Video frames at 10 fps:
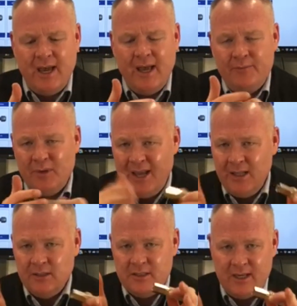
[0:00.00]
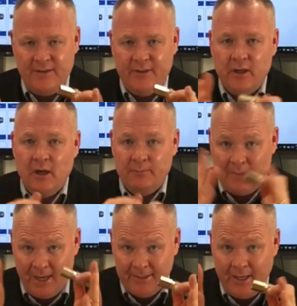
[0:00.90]
and with health and safety gone
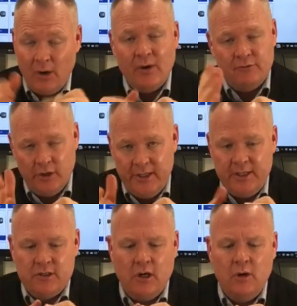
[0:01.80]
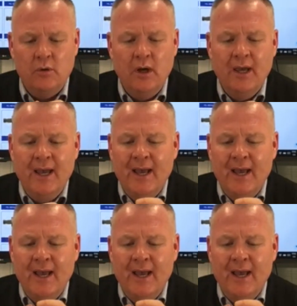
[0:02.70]
mad now, and rightly so,